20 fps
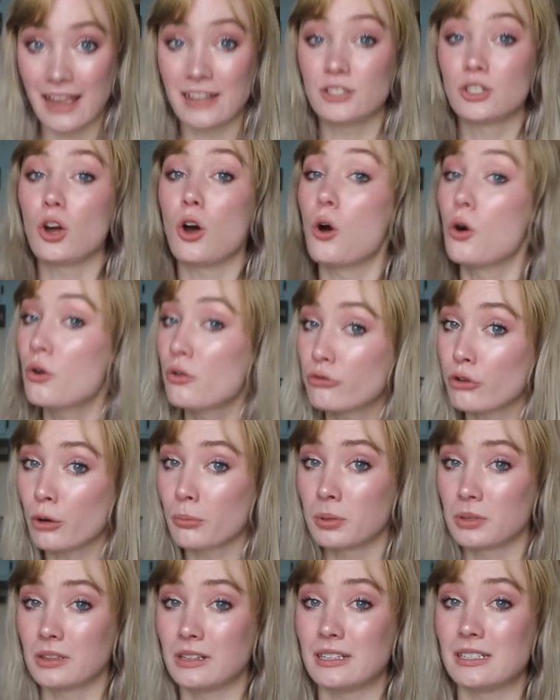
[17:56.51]
and
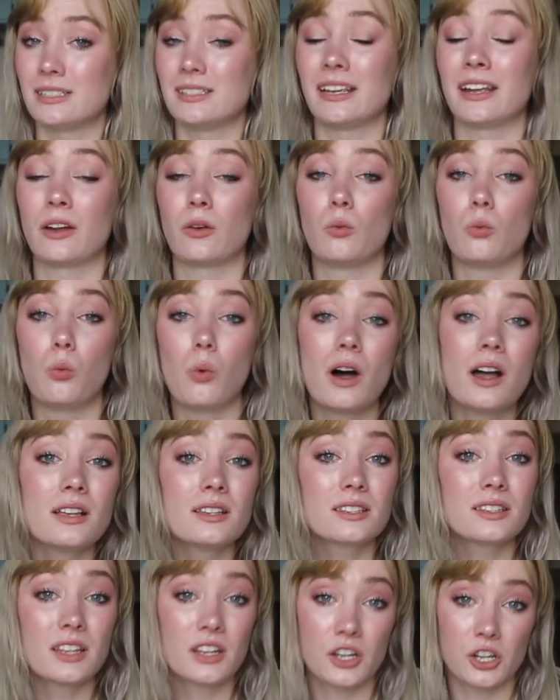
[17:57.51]
over-policing
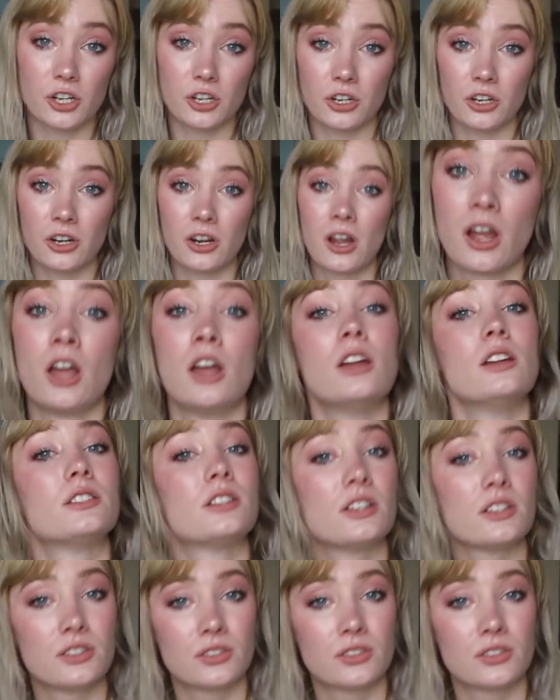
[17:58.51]
was the cure to